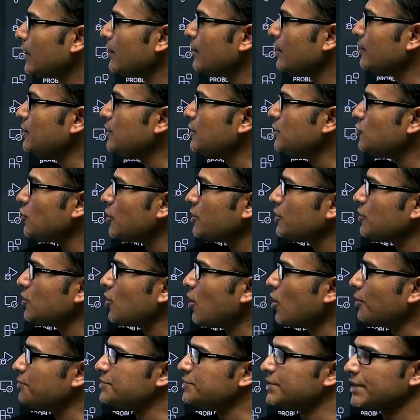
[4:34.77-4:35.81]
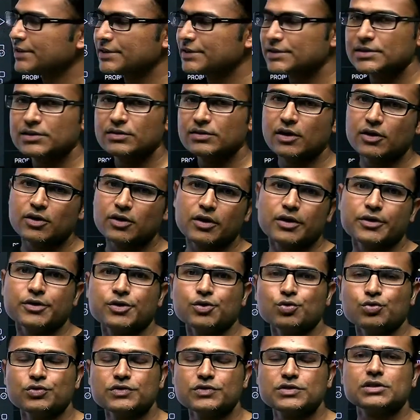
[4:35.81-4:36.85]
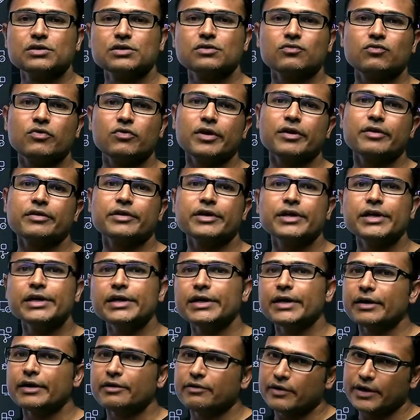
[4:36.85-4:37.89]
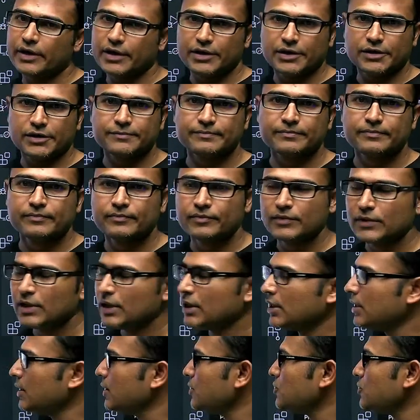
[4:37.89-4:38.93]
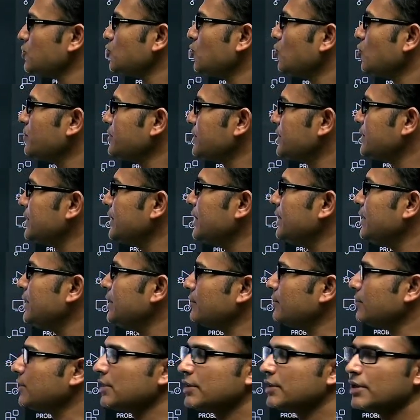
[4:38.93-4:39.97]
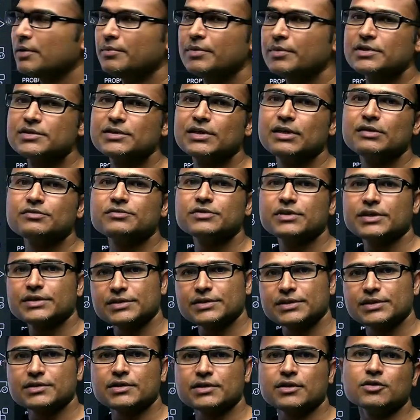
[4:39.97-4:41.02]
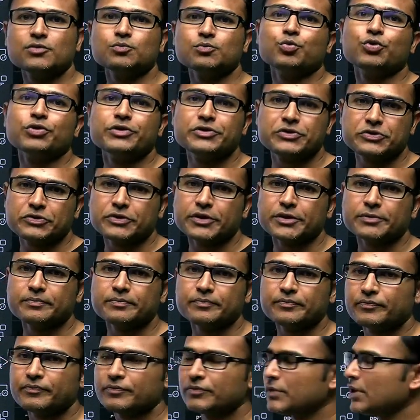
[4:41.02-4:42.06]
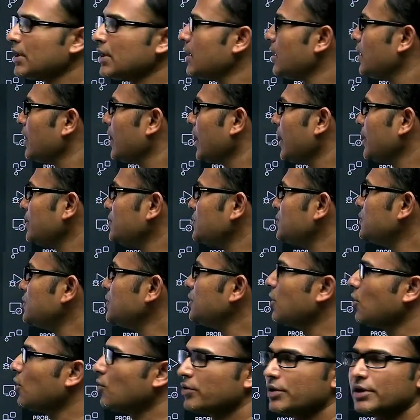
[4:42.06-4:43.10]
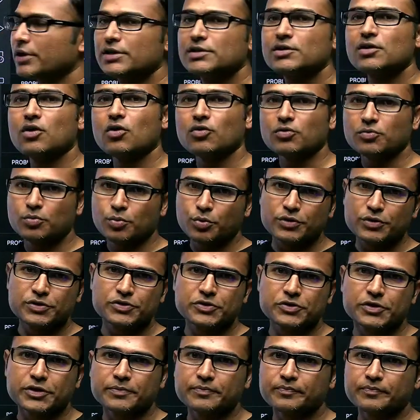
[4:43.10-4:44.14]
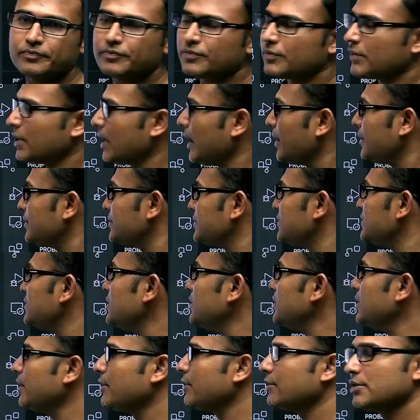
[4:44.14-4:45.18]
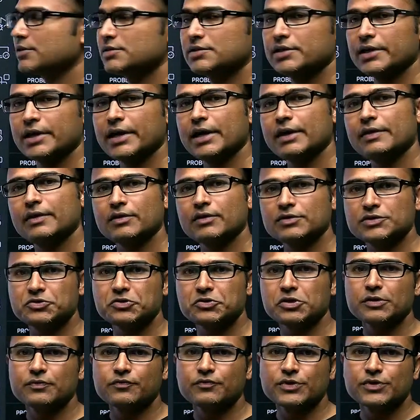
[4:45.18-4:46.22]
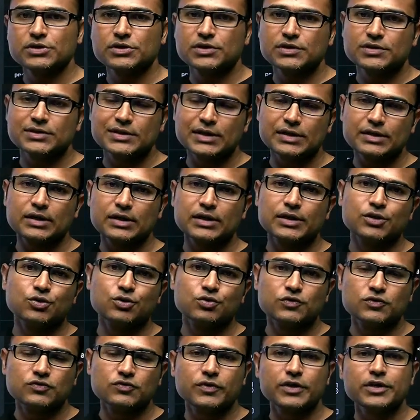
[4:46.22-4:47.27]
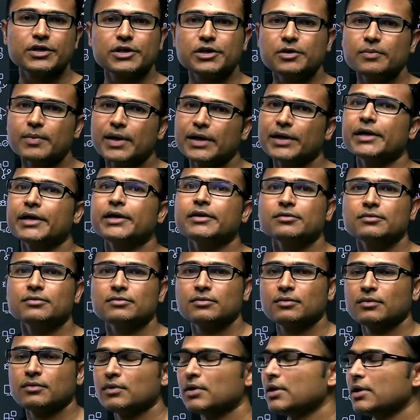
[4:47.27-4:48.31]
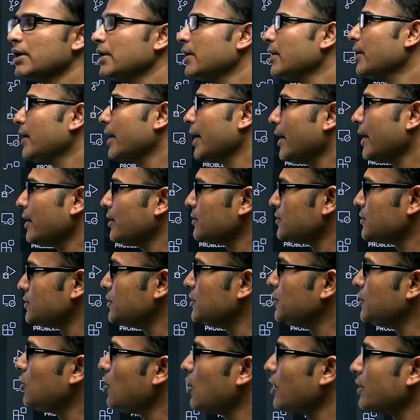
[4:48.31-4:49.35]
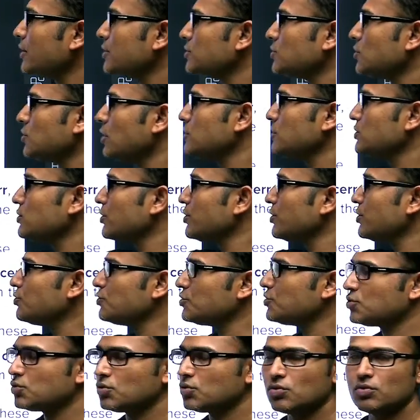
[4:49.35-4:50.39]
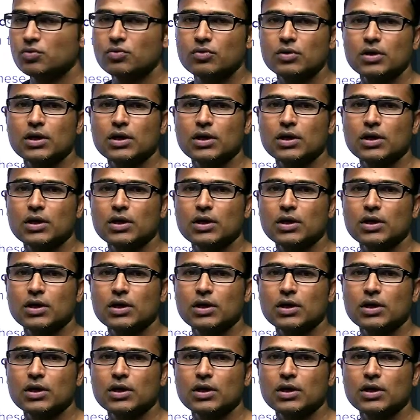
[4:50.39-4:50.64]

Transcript: These are the objects that are used for reading and writing. So C in, the name itself says it is an input stream, and C out, it is an output stream, and C er is again a stream which is generally used for debugging, and C log is also used to